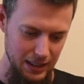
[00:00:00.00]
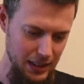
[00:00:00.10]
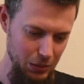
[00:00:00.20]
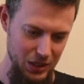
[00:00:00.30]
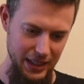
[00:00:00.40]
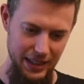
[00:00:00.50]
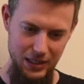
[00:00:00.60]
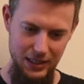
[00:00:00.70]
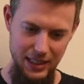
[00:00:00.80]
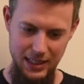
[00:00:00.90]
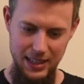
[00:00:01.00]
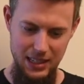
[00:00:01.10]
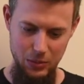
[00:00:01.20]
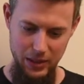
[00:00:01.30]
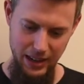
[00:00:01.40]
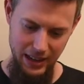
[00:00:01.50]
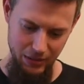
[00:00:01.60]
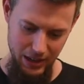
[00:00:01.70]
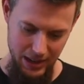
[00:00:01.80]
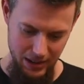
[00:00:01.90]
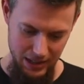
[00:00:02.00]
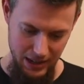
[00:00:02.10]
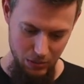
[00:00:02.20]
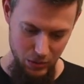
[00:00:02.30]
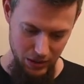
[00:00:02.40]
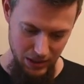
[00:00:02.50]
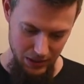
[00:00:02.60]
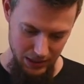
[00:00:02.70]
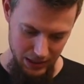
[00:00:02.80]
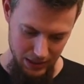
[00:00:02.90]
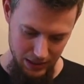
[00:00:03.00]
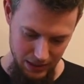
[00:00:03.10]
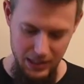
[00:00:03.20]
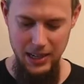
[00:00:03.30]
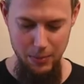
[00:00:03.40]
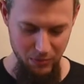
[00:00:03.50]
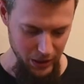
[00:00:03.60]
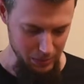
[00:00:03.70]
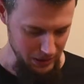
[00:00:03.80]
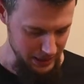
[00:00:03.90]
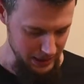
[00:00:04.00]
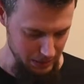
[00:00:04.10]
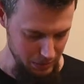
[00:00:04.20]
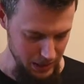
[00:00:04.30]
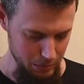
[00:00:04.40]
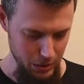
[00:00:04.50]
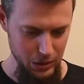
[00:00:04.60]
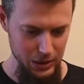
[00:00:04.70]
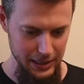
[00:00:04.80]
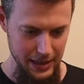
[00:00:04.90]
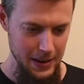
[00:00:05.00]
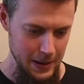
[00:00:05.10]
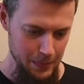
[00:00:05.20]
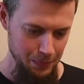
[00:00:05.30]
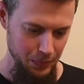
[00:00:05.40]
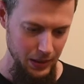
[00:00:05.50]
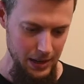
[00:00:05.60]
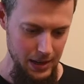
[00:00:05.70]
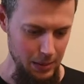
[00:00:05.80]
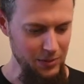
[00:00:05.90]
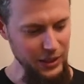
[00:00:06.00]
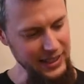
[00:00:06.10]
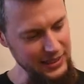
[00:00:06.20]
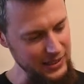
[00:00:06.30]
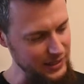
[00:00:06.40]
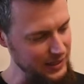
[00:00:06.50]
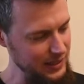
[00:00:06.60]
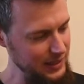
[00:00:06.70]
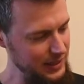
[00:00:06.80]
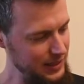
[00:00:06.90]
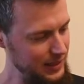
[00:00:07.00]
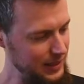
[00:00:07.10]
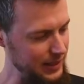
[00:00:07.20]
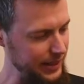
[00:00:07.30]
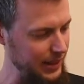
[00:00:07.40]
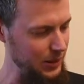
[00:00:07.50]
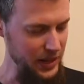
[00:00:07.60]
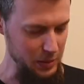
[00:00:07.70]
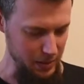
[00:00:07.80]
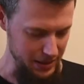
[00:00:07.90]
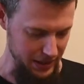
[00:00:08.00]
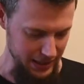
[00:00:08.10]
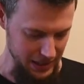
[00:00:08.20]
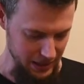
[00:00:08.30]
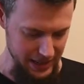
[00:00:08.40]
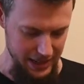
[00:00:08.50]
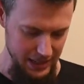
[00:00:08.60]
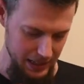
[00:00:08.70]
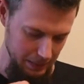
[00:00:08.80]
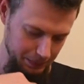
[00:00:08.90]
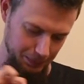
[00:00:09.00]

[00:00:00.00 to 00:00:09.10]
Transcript: Uh, we'll see how long these last. The one that I have right now has not worn off, so that's good. Same, Freedom Lies in Being Bold. Um, funky little uh, waistband there, that's kind of nice.